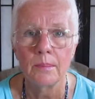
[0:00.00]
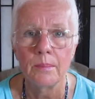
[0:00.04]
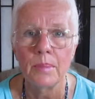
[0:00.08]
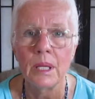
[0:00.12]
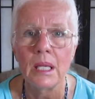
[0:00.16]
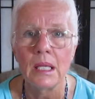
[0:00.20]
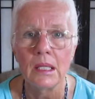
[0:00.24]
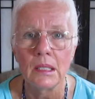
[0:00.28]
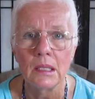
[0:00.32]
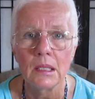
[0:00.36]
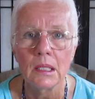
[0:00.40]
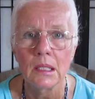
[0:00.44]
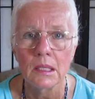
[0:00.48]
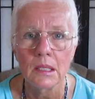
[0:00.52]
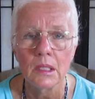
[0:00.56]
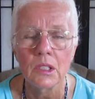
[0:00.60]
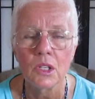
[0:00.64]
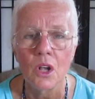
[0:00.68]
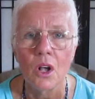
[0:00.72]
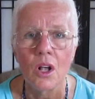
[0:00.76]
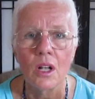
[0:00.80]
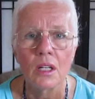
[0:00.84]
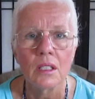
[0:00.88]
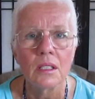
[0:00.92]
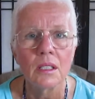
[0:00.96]
beans and
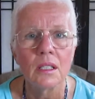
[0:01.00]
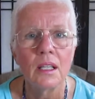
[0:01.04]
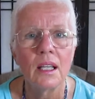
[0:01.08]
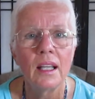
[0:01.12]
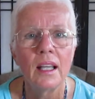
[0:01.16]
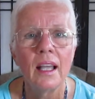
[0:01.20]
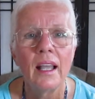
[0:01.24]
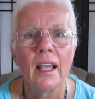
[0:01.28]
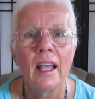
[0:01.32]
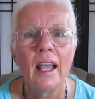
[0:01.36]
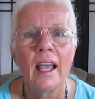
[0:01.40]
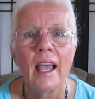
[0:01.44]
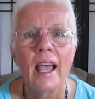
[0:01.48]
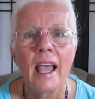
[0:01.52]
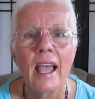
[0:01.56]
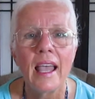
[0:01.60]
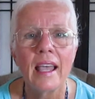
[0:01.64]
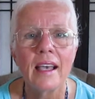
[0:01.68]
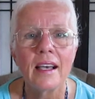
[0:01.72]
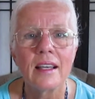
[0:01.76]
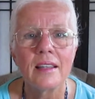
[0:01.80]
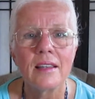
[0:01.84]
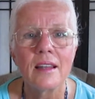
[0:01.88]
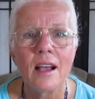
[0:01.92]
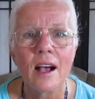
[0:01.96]
salt.
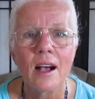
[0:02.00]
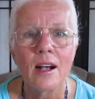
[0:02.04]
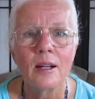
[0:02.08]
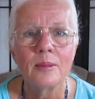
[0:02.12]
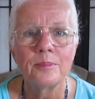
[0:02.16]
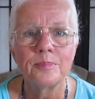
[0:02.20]
And